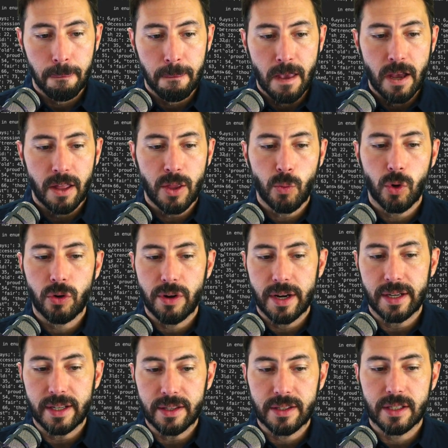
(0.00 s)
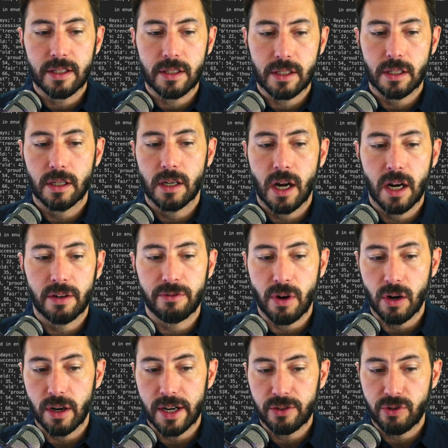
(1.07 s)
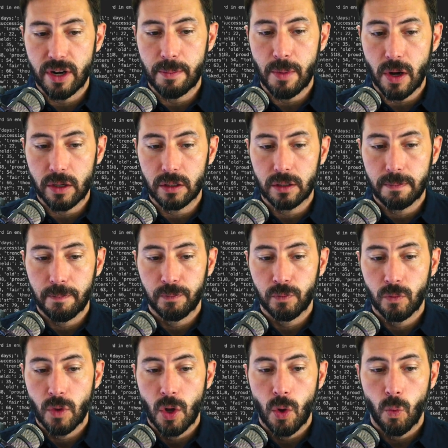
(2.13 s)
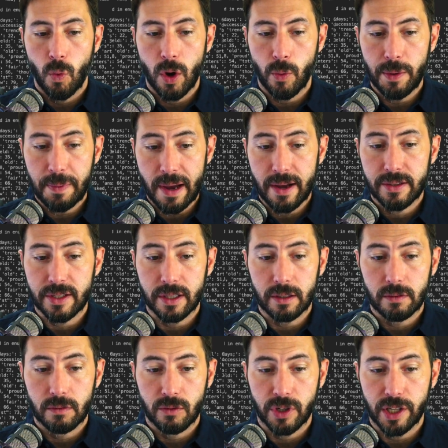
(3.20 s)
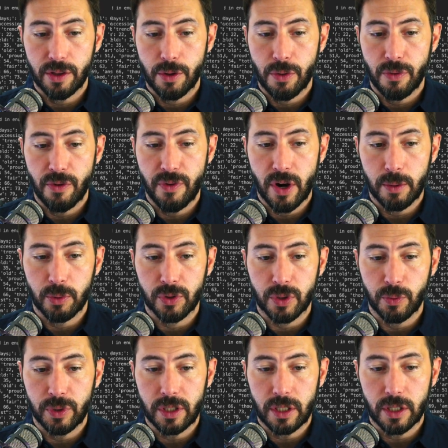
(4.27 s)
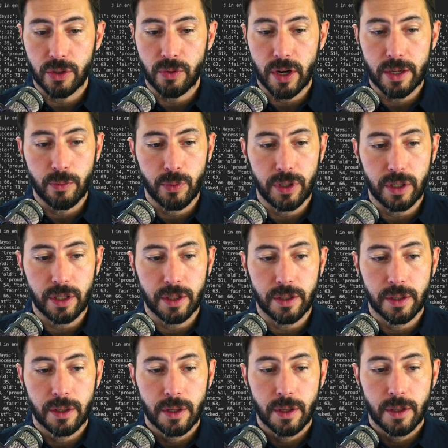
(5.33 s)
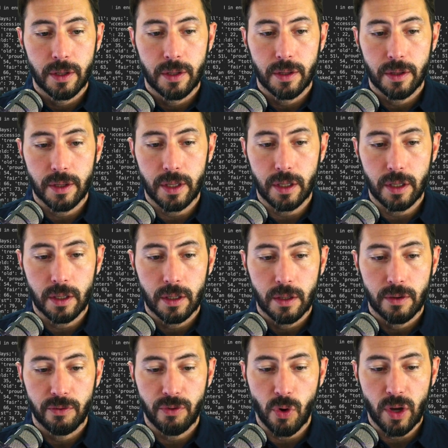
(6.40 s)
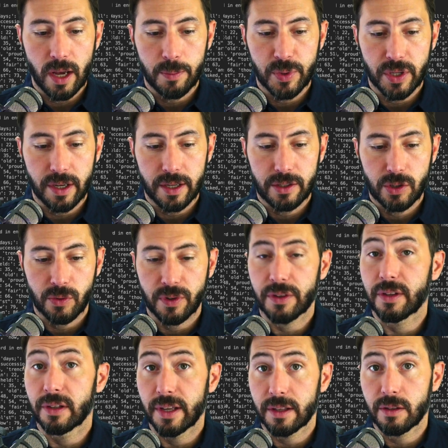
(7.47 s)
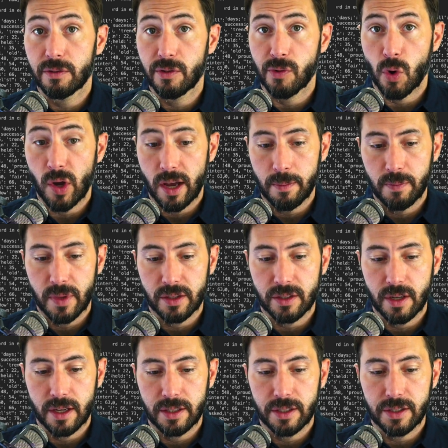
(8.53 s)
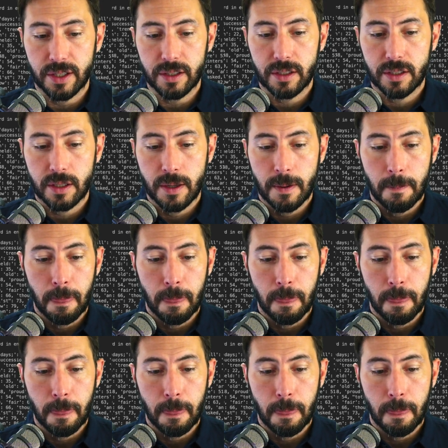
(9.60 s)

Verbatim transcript: And then we'll create an instance of our n-gram modeler where we pass it. Again, the, the variables that we needed, right? We needed the vocab size. So we've got the length of the vocab. That's 96.